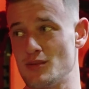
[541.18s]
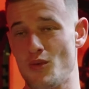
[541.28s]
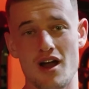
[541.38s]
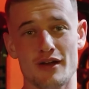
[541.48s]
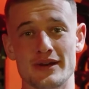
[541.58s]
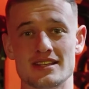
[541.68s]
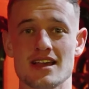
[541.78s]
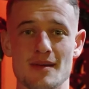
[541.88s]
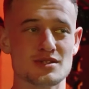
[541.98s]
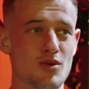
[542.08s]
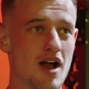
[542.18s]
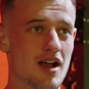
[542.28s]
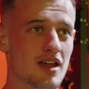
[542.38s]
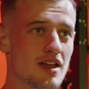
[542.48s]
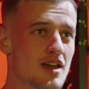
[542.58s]
and work when it's time to
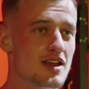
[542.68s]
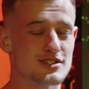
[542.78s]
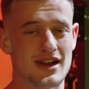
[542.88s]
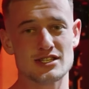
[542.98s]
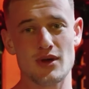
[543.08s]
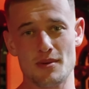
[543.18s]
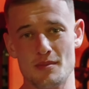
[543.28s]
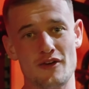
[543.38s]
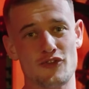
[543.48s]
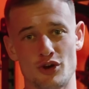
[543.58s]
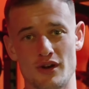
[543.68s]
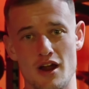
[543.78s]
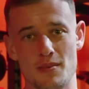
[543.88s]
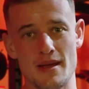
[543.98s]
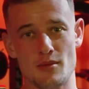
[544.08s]
work. So that's why I put my phone on
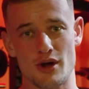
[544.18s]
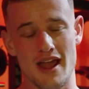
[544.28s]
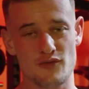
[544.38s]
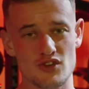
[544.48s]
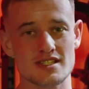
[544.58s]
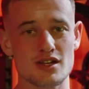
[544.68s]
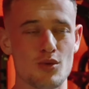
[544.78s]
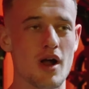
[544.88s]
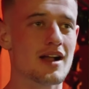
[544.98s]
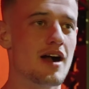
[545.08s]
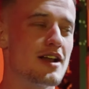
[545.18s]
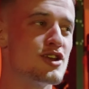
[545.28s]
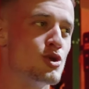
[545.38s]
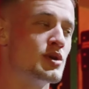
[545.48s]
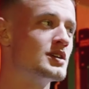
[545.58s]
airplane mode every single workout I
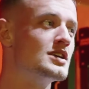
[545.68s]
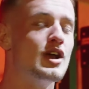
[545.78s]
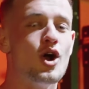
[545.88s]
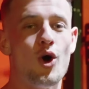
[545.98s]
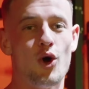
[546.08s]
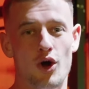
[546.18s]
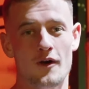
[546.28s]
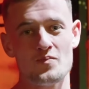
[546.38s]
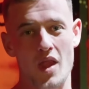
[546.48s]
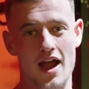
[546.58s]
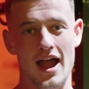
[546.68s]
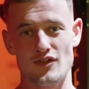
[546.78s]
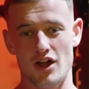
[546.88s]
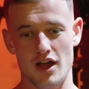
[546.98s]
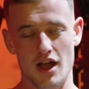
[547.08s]
do. Or I
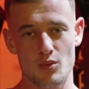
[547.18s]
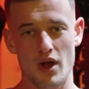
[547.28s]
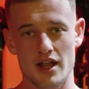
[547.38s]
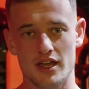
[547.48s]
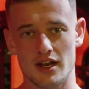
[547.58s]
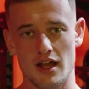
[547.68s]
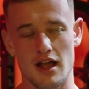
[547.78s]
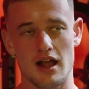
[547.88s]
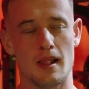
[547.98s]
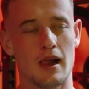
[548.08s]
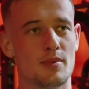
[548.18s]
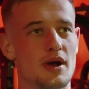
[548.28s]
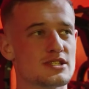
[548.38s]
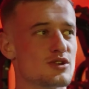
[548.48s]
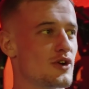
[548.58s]
have a
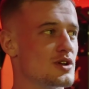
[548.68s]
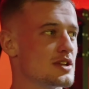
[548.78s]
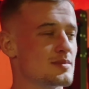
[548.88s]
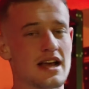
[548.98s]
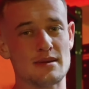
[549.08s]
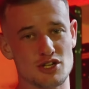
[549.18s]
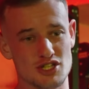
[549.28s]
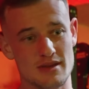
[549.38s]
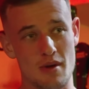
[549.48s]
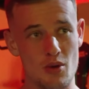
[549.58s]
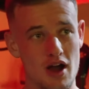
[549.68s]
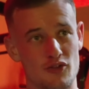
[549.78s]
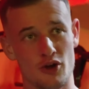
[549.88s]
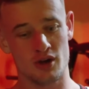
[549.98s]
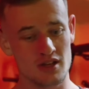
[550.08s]
personal phone. Sometimes I just need my
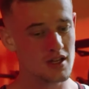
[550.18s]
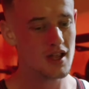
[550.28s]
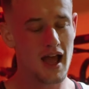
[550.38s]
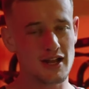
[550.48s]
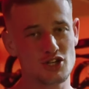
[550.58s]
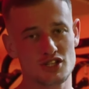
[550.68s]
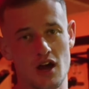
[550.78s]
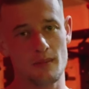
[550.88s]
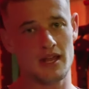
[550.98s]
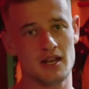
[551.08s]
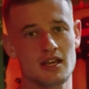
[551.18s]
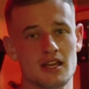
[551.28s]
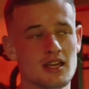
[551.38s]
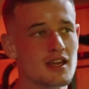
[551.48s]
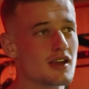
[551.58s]
work phone and just come in,
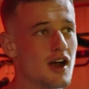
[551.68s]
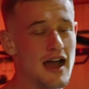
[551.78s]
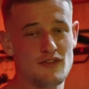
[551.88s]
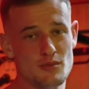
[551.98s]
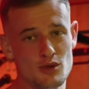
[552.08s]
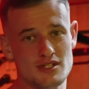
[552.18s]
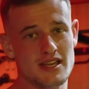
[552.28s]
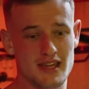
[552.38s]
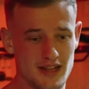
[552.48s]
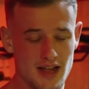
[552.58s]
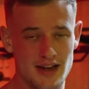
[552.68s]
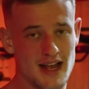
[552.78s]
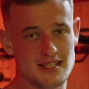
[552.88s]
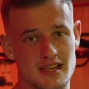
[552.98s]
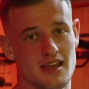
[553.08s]
I have a music and
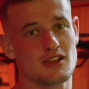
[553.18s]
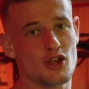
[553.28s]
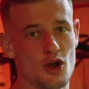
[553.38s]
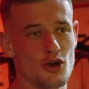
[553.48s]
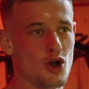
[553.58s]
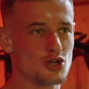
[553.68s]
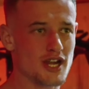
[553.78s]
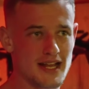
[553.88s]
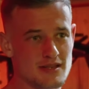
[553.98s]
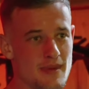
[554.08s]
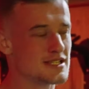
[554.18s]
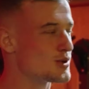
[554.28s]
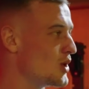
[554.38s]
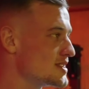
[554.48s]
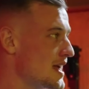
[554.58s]
that's it. You know, no chatting to mates
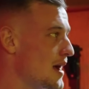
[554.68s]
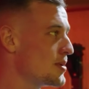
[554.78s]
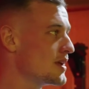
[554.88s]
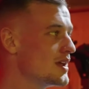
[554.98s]
on WhatsApp,